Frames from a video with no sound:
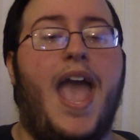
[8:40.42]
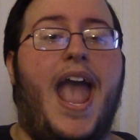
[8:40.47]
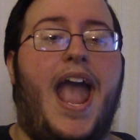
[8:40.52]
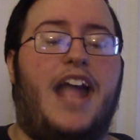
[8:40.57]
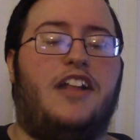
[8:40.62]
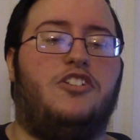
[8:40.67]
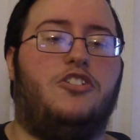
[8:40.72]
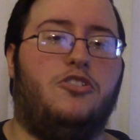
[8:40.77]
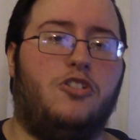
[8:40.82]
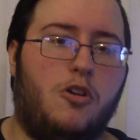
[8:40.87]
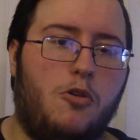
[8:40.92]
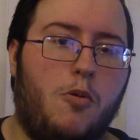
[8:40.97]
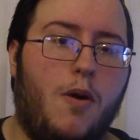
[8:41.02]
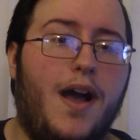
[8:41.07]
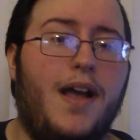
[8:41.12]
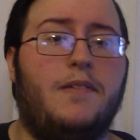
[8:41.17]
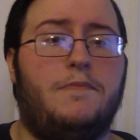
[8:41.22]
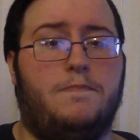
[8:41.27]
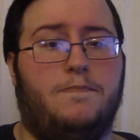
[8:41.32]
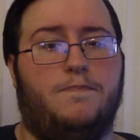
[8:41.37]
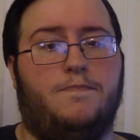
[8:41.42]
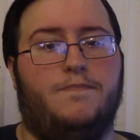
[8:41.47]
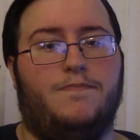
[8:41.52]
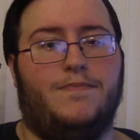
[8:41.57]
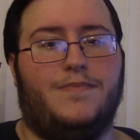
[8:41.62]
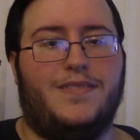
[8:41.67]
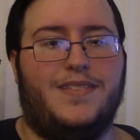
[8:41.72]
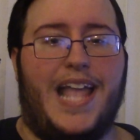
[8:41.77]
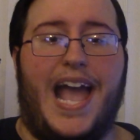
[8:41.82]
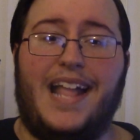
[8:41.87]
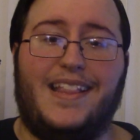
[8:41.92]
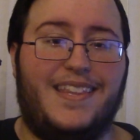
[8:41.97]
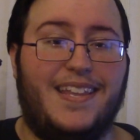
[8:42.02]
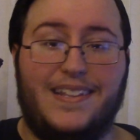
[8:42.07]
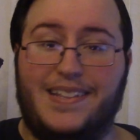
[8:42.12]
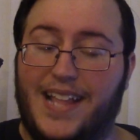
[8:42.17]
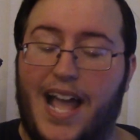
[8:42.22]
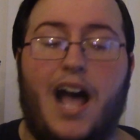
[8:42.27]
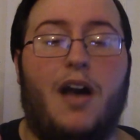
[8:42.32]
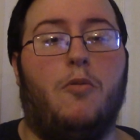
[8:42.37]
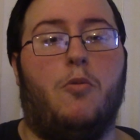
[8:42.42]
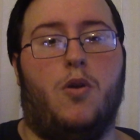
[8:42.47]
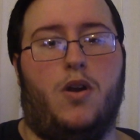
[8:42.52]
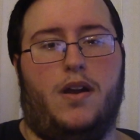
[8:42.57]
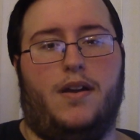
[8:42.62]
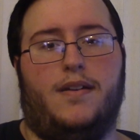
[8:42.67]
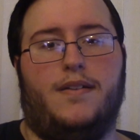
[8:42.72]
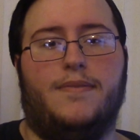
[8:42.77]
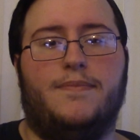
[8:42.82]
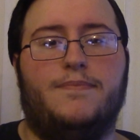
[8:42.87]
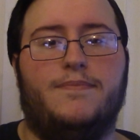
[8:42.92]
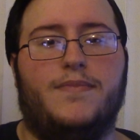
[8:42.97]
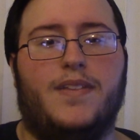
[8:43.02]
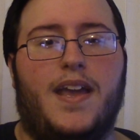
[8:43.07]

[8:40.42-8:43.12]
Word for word: And you know what? That did not work.